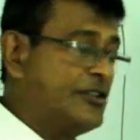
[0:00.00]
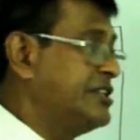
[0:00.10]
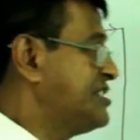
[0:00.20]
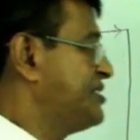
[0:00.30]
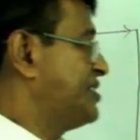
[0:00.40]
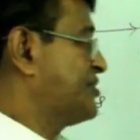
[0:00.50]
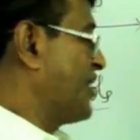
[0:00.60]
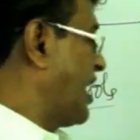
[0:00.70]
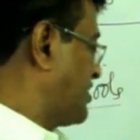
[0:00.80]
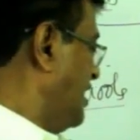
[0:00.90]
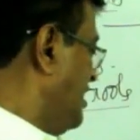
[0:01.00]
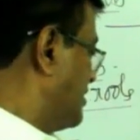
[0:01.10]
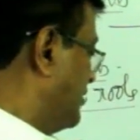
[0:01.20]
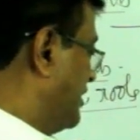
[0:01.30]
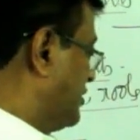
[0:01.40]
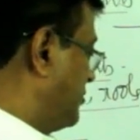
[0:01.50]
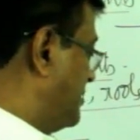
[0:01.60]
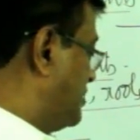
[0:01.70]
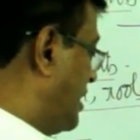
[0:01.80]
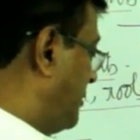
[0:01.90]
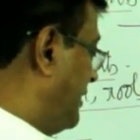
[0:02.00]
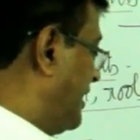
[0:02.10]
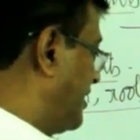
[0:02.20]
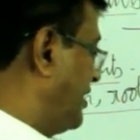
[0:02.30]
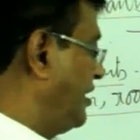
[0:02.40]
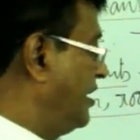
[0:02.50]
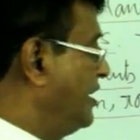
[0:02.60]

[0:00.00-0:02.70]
this is the structure, so knit to a germinated.